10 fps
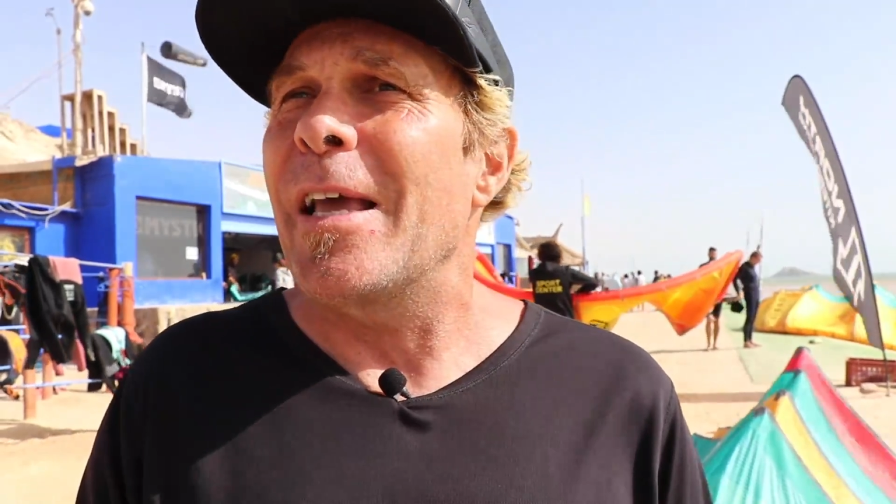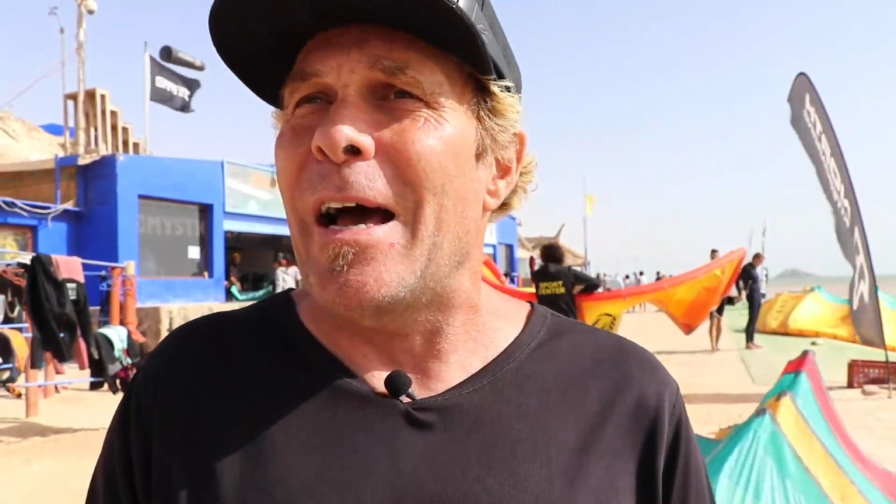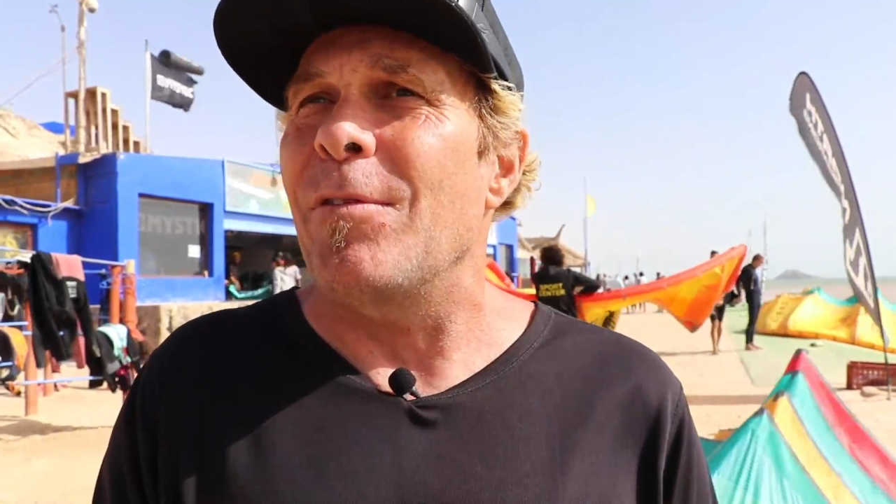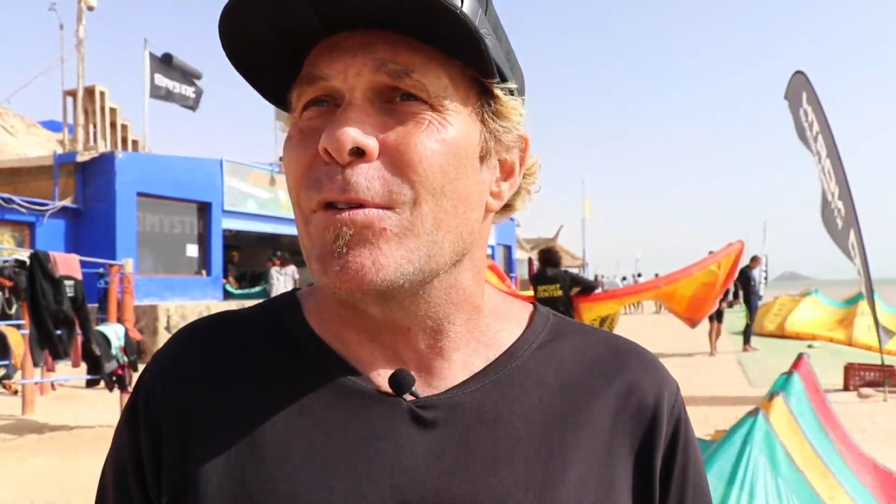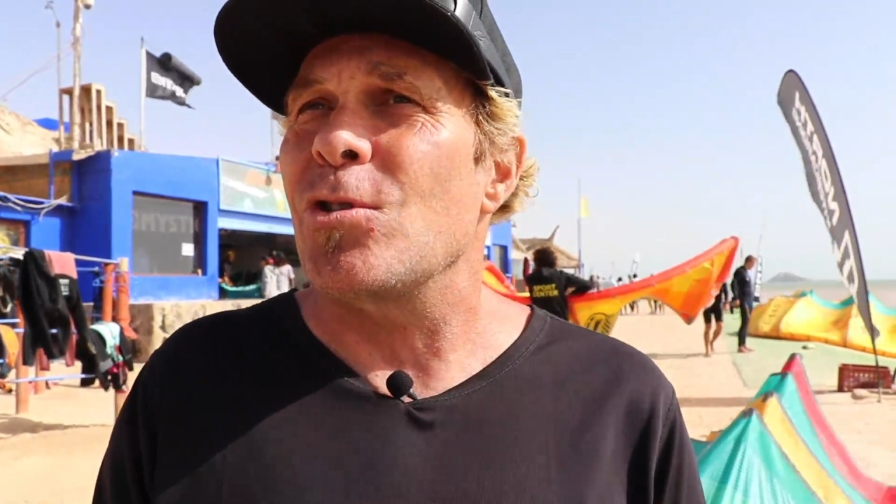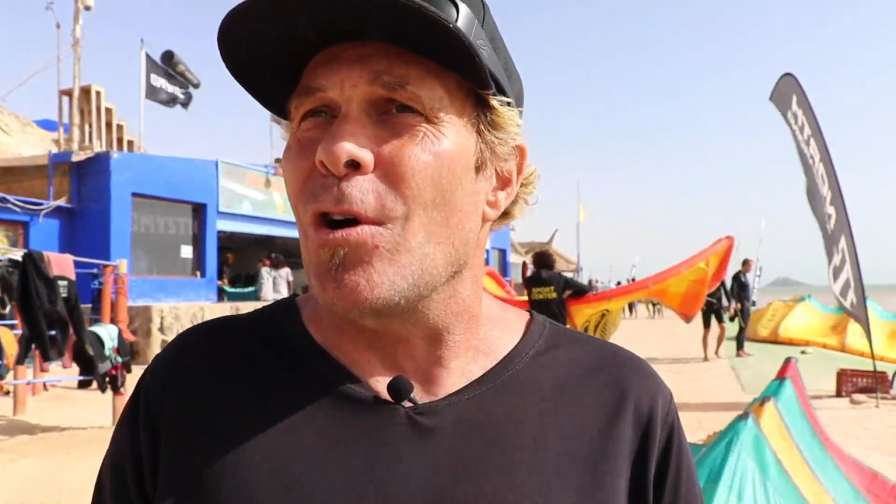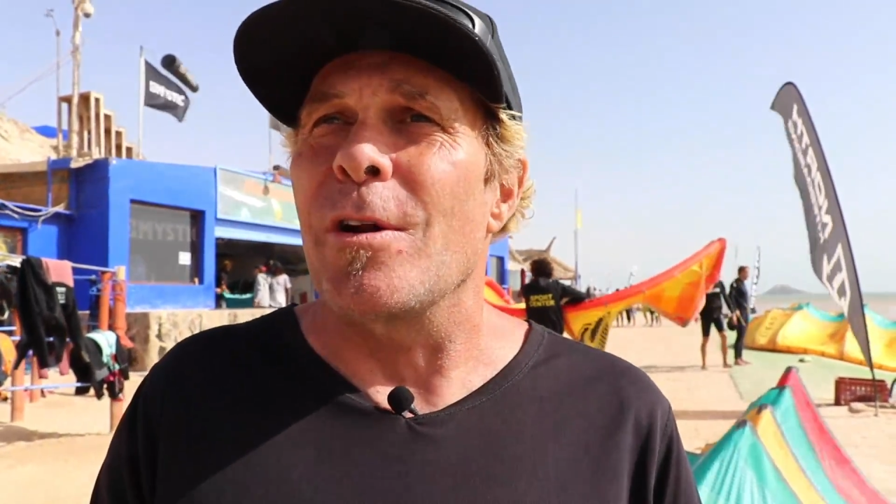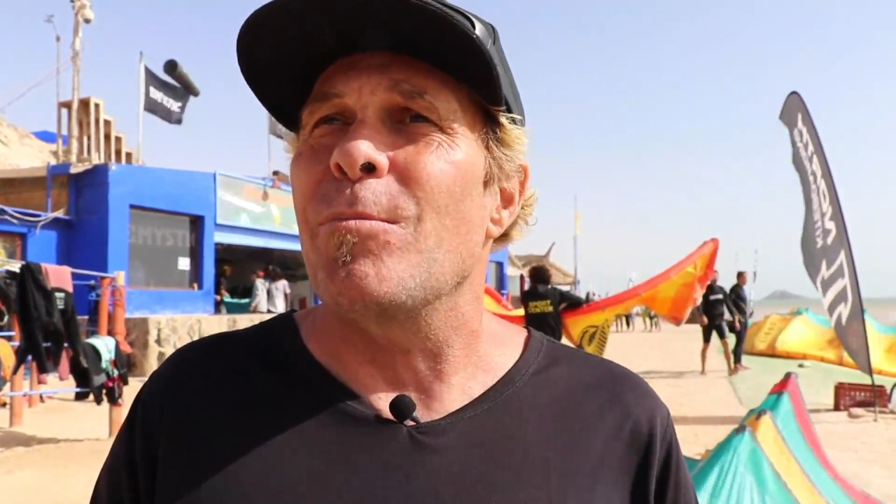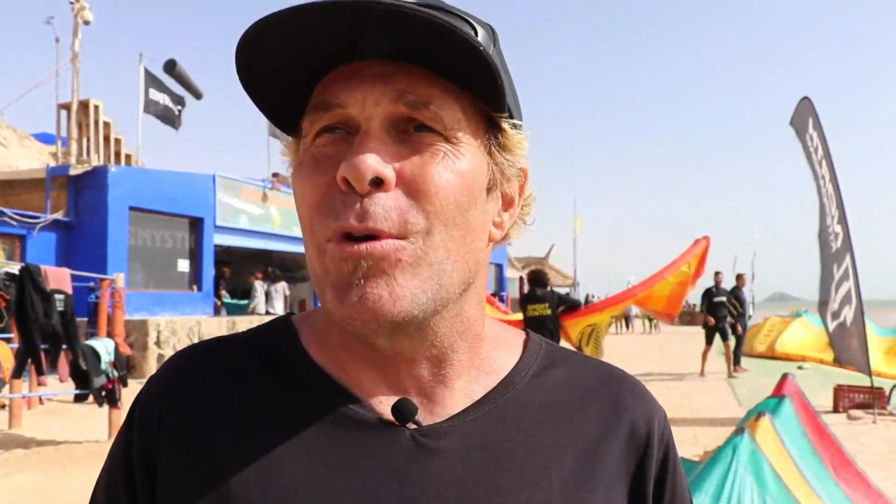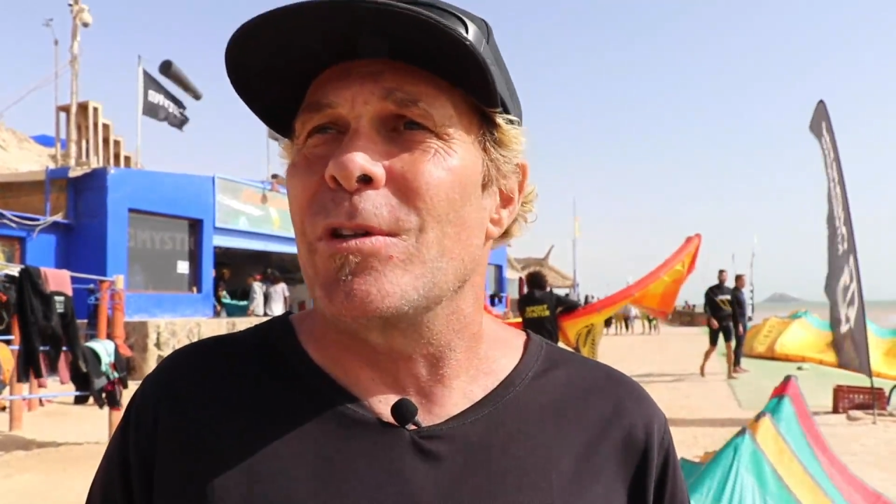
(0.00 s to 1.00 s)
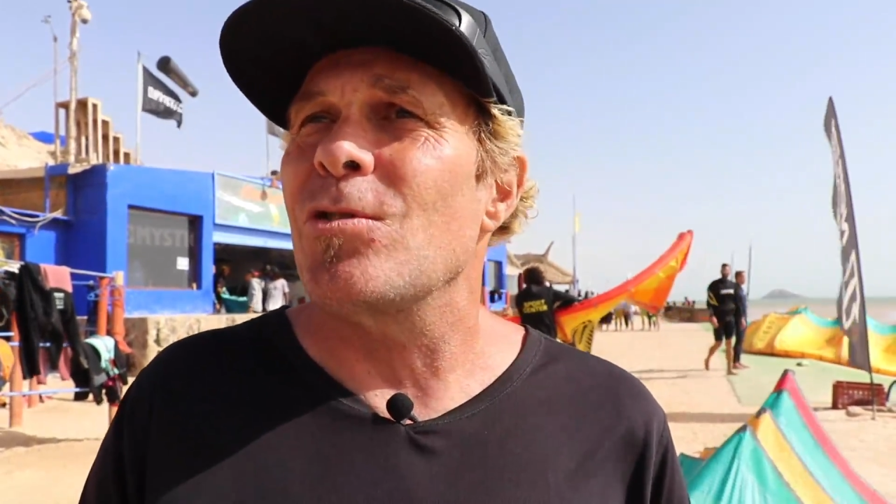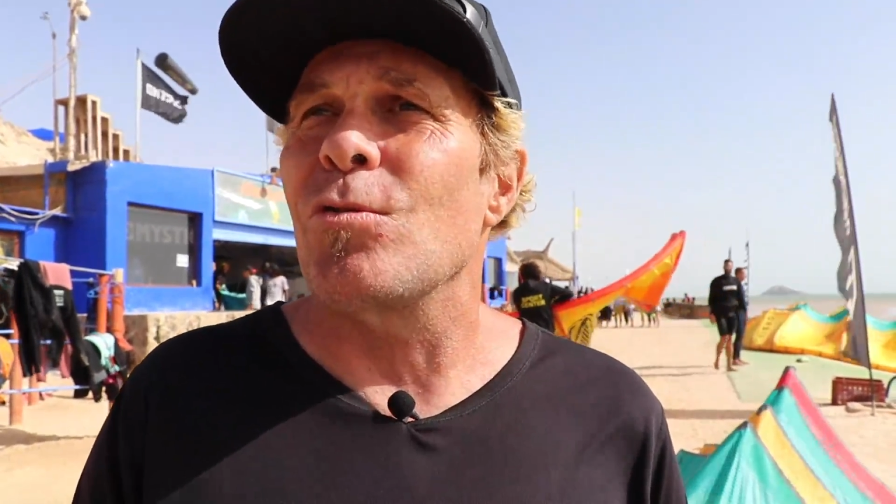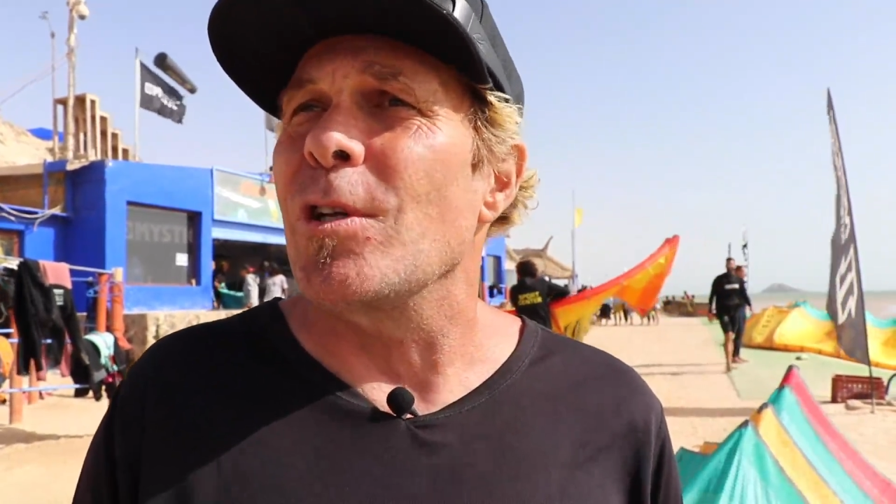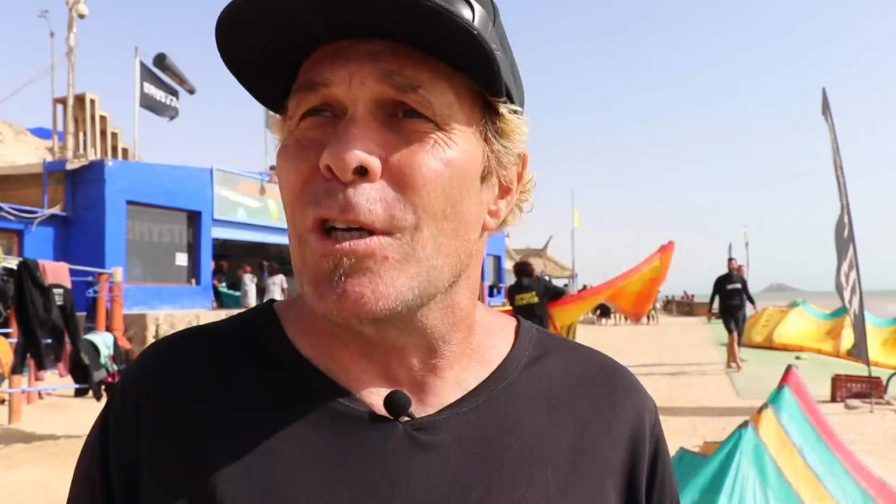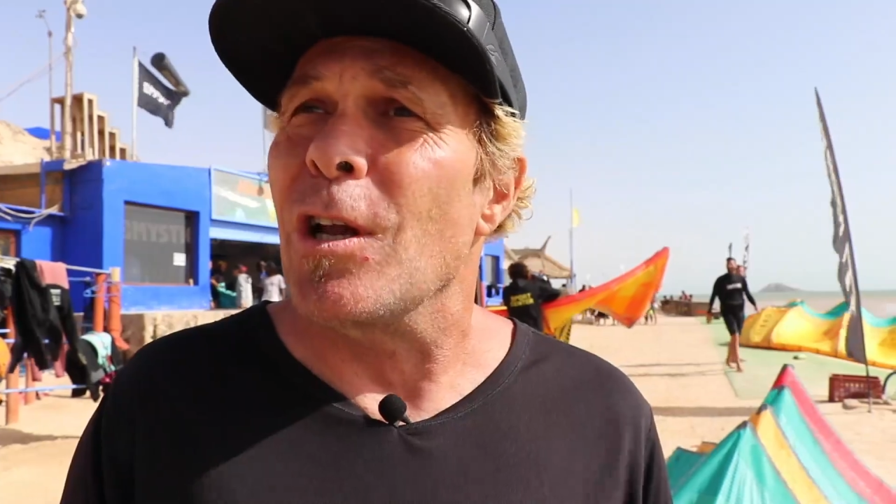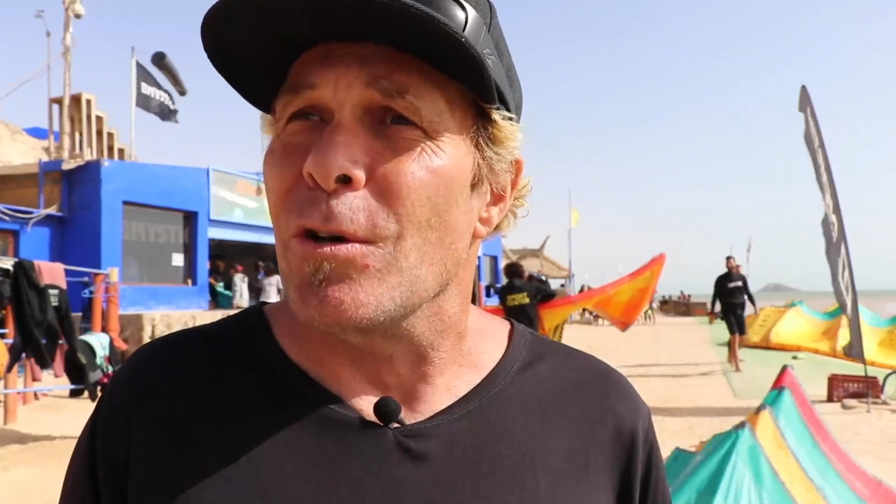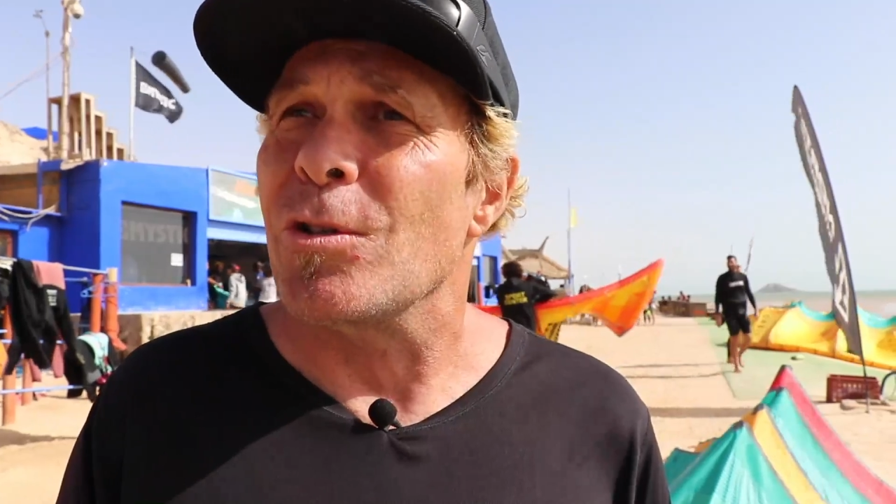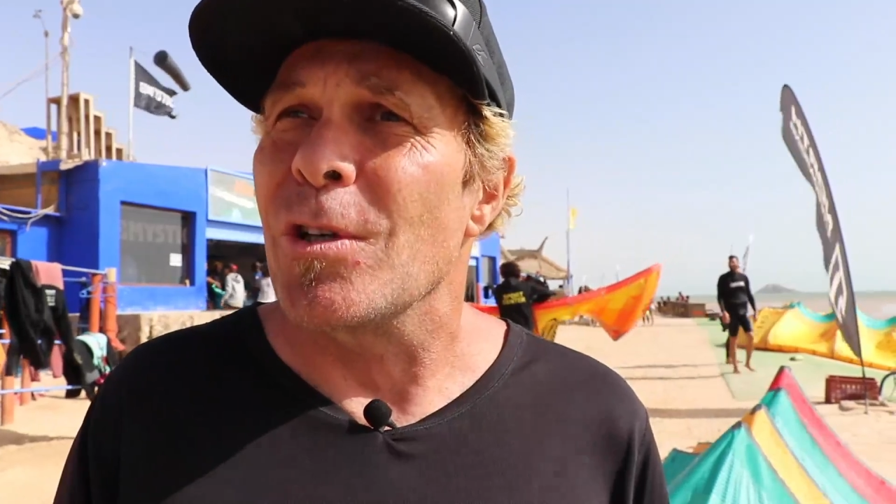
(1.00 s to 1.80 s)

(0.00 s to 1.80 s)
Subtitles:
have a starting point that's really close.